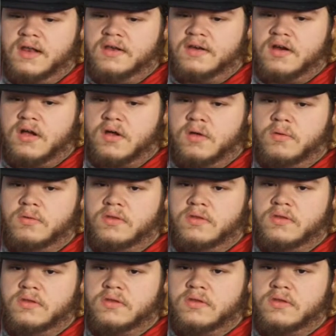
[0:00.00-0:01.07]
Here, I'll go
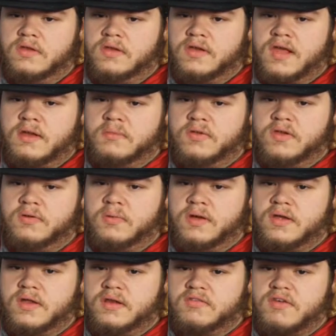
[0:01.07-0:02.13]
look at them really
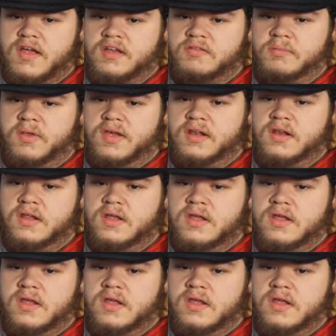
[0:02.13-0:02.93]
quick and try to explain.